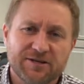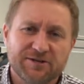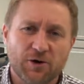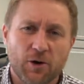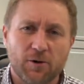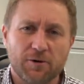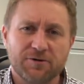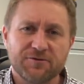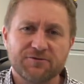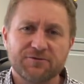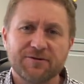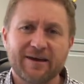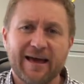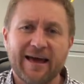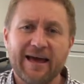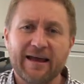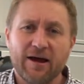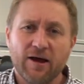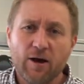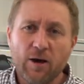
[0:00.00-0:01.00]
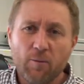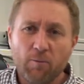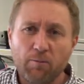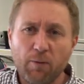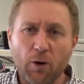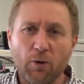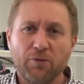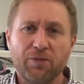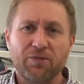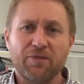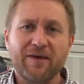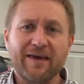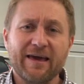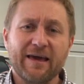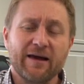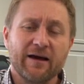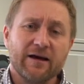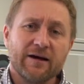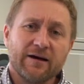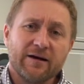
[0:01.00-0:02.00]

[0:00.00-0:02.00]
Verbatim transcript: It's hard to get both the